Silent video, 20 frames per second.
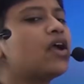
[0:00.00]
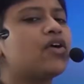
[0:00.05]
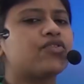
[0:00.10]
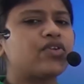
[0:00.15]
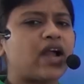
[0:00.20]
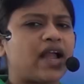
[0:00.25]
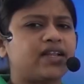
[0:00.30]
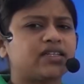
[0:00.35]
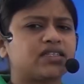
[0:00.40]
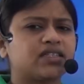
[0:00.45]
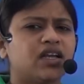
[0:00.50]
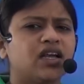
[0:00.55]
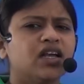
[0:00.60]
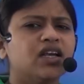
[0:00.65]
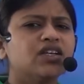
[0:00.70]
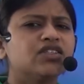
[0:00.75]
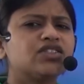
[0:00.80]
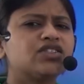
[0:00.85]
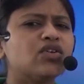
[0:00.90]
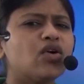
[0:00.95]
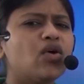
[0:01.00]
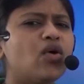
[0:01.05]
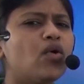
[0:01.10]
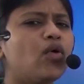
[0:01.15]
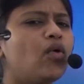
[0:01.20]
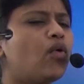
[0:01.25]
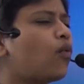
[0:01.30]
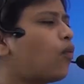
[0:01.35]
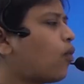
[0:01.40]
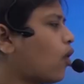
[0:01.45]
Right,
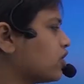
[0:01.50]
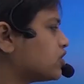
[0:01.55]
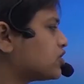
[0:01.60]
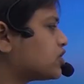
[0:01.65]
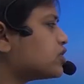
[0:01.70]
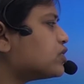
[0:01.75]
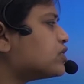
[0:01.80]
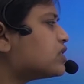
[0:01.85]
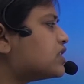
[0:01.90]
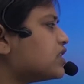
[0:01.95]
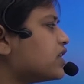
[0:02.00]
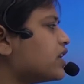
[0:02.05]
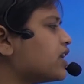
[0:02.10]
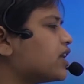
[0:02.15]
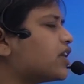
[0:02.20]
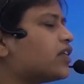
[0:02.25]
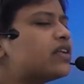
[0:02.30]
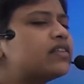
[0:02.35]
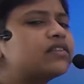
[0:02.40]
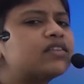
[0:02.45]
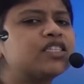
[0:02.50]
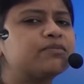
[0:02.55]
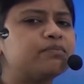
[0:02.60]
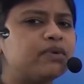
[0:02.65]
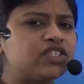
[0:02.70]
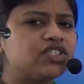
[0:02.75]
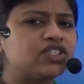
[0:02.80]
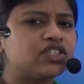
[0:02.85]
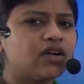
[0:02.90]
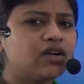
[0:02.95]
so what do you see here in this
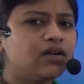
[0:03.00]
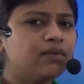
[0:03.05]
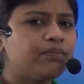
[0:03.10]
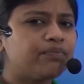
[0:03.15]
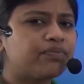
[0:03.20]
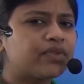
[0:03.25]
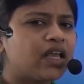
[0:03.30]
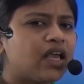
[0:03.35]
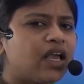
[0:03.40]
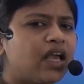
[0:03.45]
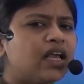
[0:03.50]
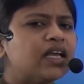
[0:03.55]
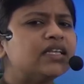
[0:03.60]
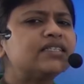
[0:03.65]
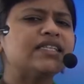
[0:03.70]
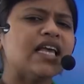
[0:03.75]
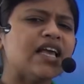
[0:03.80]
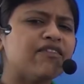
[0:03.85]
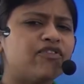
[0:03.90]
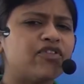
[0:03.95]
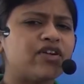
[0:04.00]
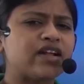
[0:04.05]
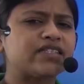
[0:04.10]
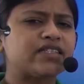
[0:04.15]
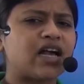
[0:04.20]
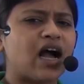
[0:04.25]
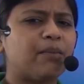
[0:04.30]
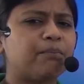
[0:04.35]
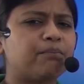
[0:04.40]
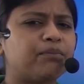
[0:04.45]
picture? Say for
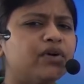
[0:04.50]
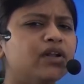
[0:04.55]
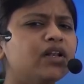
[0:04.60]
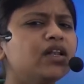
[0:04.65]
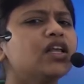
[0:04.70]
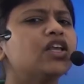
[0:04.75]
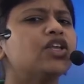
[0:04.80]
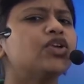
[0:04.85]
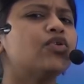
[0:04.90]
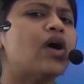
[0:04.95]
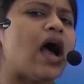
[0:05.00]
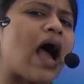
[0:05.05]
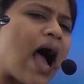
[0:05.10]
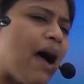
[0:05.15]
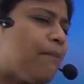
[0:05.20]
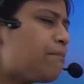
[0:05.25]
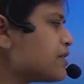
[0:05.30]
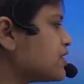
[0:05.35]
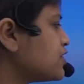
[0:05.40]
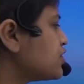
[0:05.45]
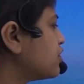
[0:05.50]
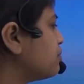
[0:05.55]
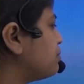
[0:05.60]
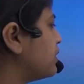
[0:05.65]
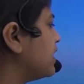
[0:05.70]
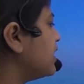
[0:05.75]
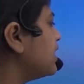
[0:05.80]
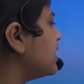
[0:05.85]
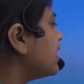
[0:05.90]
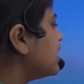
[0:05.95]
example, you happen to
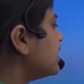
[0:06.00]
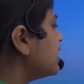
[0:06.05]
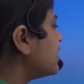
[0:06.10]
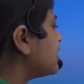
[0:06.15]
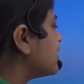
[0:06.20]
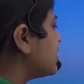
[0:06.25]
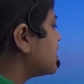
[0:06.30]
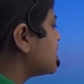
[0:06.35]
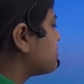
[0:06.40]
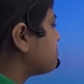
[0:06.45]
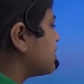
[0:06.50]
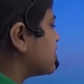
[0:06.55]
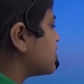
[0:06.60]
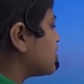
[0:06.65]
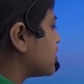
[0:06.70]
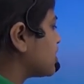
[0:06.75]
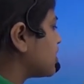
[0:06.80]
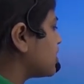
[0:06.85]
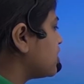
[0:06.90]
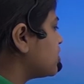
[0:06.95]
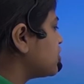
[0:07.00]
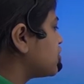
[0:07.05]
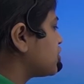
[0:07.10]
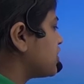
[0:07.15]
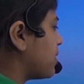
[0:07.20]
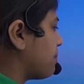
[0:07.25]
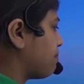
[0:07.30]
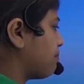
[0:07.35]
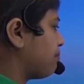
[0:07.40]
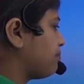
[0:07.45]
be in this particular
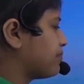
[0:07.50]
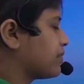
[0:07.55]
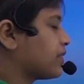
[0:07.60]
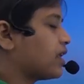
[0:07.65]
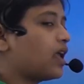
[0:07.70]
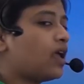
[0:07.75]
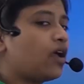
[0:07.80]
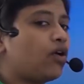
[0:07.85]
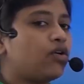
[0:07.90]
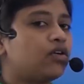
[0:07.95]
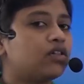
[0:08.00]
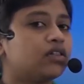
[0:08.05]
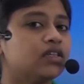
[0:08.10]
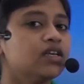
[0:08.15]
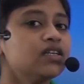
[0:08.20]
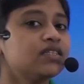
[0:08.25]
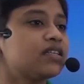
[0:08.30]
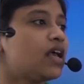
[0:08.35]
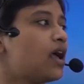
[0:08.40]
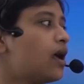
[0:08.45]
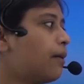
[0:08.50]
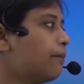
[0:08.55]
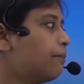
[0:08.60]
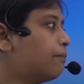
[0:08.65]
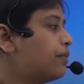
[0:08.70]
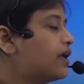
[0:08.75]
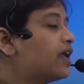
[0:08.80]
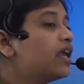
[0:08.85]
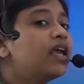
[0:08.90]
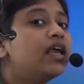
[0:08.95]
ship on this
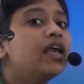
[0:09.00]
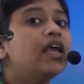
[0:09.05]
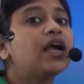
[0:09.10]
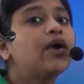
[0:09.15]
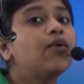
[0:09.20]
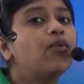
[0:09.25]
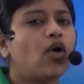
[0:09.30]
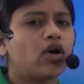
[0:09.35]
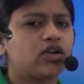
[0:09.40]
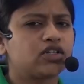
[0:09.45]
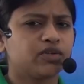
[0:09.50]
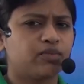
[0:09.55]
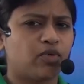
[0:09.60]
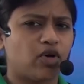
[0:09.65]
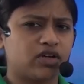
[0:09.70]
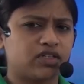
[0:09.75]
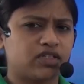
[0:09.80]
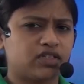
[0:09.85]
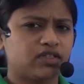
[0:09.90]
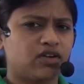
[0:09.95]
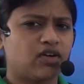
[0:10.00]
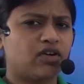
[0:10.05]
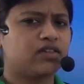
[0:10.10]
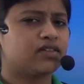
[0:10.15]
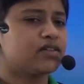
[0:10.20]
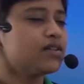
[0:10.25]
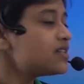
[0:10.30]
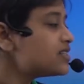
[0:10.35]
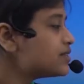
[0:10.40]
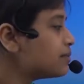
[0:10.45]
big water body,
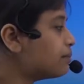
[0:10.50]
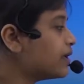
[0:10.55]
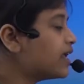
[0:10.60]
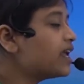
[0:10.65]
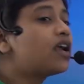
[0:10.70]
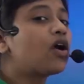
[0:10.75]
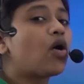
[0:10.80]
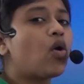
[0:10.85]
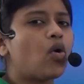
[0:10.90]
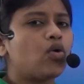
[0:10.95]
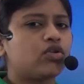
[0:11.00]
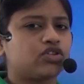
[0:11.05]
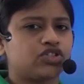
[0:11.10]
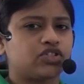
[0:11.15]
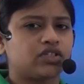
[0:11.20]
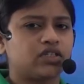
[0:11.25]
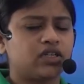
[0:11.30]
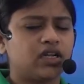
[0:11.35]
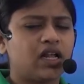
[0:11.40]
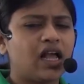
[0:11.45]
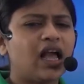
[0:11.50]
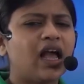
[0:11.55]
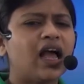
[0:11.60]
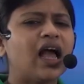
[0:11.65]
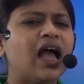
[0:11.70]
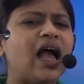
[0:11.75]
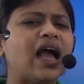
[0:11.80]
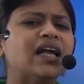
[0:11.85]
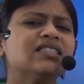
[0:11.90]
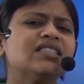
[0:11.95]
on this big ocean
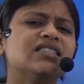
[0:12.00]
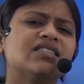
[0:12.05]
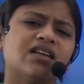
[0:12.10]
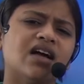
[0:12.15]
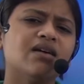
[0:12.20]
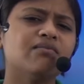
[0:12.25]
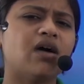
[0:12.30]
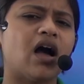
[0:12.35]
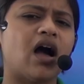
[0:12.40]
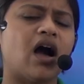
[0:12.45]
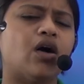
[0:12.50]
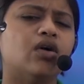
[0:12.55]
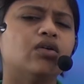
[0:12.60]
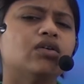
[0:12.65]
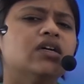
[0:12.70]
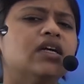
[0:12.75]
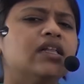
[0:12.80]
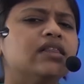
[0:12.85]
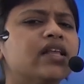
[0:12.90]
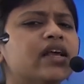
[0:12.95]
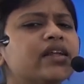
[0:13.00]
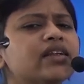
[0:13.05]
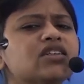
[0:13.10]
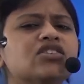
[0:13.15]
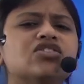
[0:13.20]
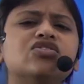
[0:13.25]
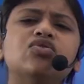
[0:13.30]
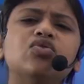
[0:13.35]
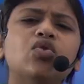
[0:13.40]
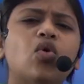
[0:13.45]
and somehow there
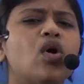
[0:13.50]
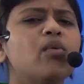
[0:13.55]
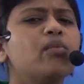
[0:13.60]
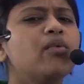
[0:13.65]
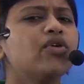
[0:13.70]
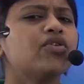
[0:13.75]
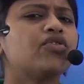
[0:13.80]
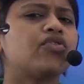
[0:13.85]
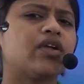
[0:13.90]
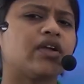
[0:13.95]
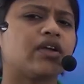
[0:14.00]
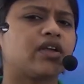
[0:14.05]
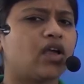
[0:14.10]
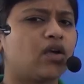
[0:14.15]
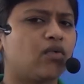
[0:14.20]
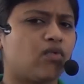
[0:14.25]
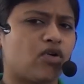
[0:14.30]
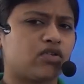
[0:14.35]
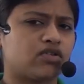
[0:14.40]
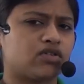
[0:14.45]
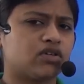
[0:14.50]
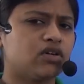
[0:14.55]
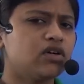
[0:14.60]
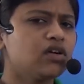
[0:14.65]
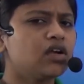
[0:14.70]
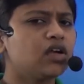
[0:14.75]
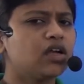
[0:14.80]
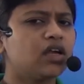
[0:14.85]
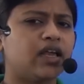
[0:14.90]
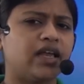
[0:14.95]
is no more drinking water
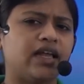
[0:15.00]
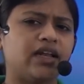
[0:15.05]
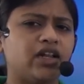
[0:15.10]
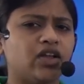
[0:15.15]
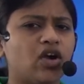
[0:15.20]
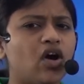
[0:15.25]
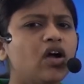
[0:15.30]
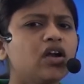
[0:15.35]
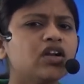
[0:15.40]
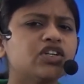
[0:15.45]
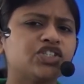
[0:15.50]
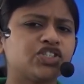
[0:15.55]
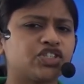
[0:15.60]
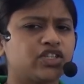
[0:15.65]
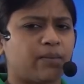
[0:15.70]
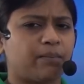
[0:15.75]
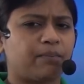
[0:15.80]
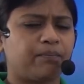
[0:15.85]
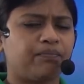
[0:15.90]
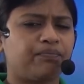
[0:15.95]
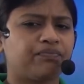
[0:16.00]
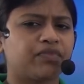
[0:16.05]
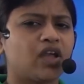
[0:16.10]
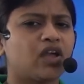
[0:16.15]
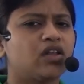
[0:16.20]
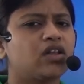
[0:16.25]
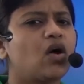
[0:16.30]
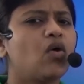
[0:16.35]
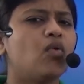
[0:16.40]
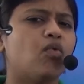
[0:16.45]
in your ship.
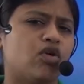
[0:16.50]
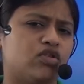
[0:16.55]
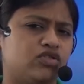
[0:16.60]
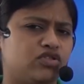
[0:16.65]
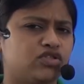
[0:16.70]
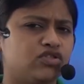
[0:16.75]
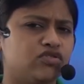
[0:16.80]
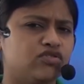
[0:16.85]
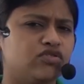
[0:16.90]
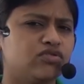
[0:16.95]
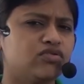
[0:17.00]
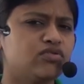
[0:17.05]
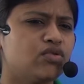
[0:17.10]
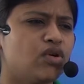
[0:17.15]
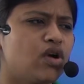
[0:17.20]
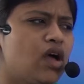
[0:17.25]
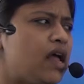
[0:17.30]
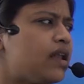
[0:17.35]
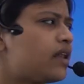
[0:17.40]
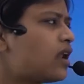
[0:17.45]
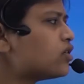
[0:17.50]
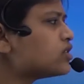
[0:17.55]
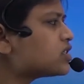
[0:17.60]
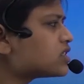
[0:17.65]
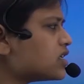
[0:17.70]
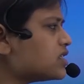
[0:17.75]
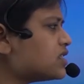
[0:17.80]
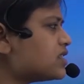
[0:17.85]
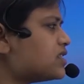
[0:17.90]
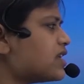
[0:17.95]
Now what do you do? Now
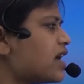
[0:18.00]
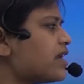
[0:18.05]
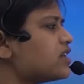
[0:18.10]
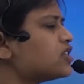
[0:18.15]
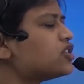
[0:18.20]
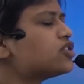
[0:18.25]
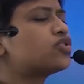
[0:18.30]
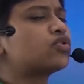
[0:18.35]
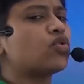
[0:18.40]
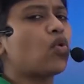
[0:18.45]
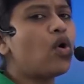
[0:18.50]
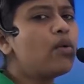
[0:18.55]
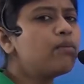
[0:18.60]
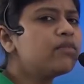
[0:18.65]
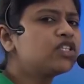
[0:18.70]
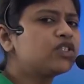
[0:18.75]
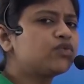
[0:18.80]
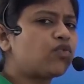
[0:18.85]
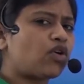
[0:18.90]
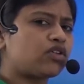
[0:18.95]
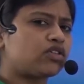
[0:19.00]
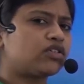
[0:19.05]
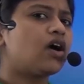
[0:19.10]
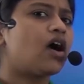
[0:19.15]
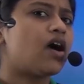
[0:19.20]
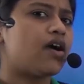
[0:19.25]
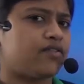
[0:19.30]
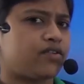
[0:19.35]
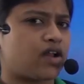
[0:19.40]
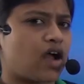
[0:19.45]
since there is so much
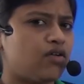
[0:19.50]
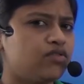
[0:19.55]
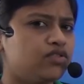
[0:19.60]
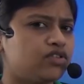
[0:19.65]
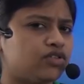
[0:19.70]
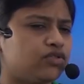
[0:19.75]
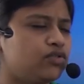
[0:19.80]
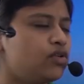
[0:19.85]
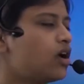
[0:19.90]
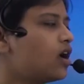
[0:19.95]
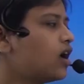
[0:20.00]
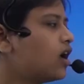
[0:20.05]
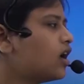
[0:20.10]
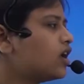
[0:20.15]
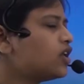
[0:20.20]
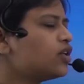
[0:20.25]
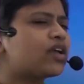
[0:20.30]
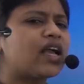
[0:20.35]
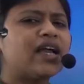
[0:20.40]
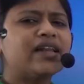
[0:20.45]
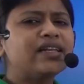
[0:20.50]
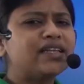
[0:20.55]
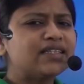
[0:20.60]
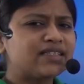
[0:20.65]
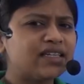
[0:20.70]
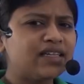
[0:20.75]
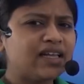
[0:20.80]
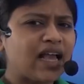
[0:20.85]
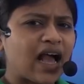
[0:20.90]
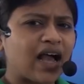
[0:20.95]
water around you, you can
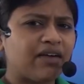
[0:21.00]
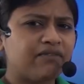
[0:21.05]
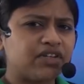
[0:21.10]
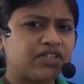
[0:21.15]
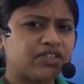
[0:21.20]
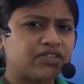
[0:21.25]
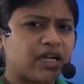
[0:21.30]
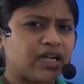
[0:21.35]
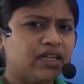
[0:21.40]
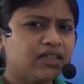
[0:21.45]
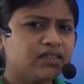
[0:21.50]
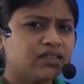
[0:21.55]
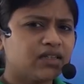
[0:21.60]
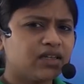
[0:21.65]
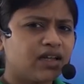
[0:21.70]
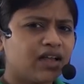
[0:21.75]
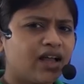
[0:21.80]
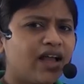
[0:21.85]
easily have it, right?